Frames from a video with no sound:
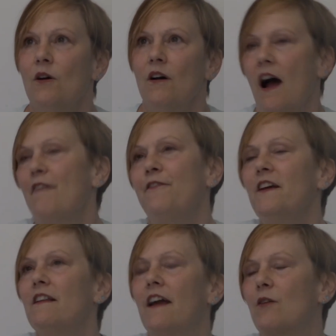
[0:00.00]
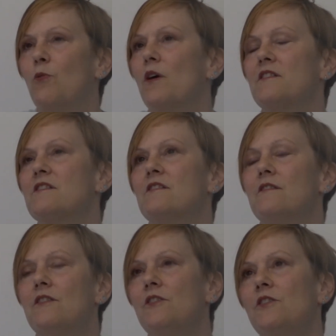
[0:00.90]
I feel like what's
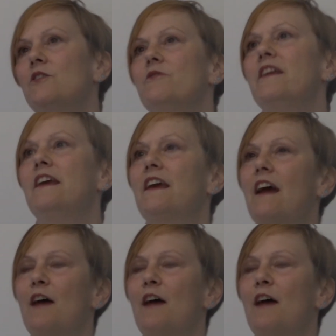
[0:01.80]
unique, I